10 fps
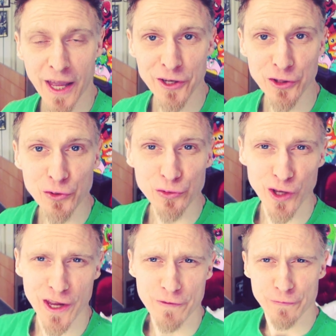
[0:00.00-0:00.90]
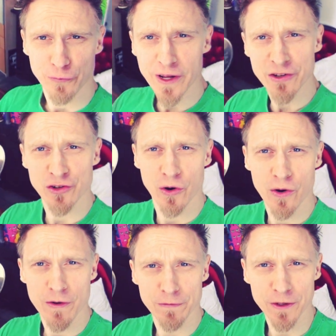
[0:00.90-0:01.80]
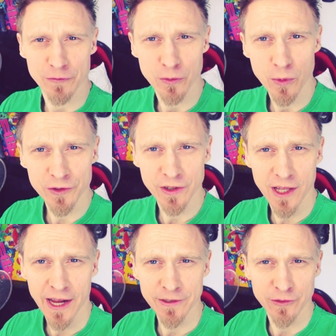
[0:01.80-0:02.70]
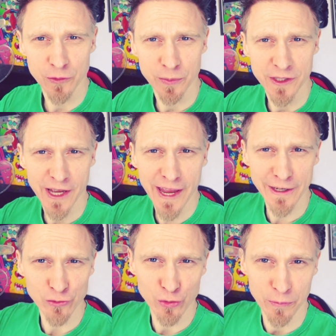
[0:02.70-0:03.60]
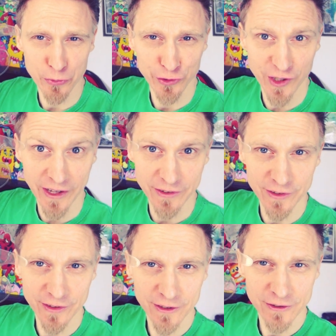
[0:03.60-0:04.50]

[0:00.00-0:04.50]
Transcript: And use a French curve if you want the lines to be extra precise.